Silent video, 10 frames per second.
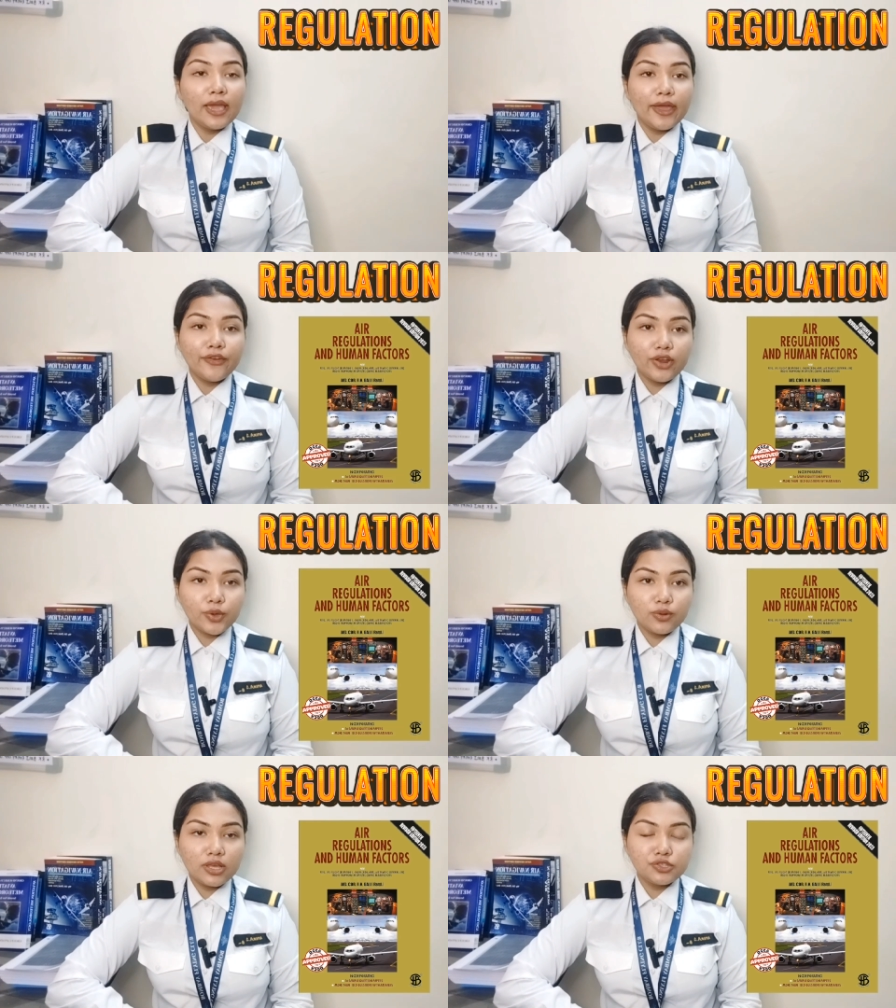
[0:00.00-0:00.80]
air
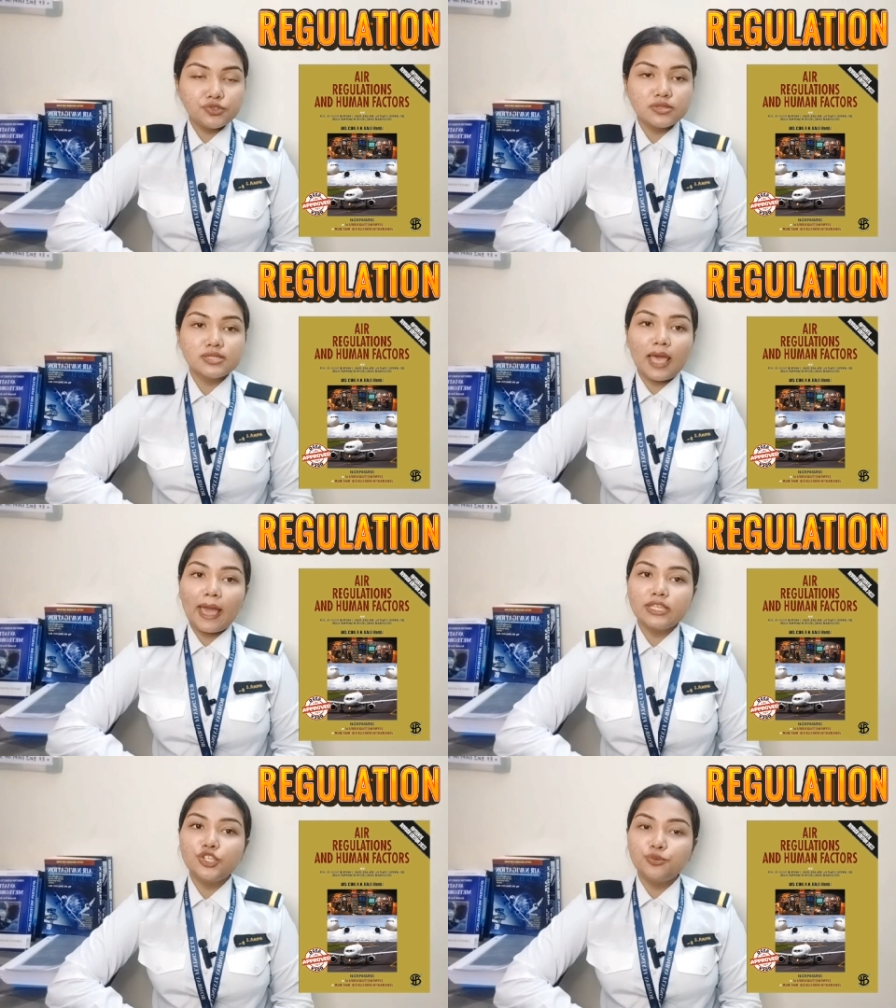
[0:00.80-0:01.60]
regulations
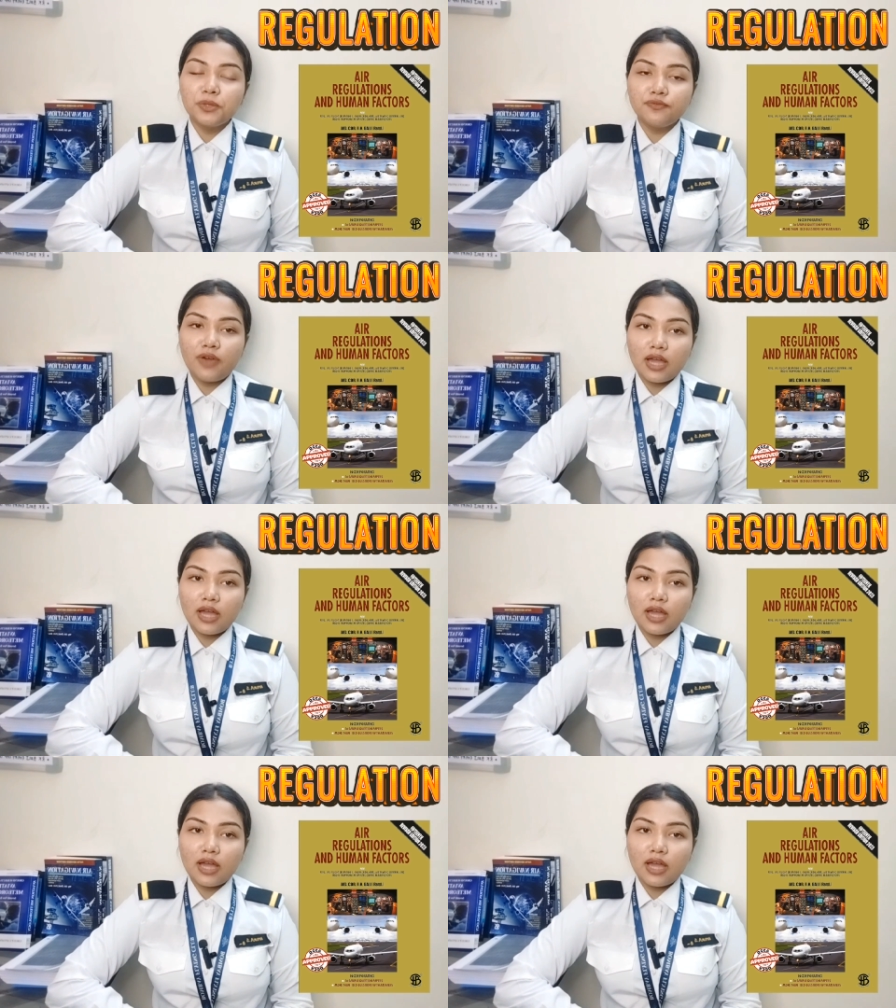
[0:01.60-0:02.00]
and human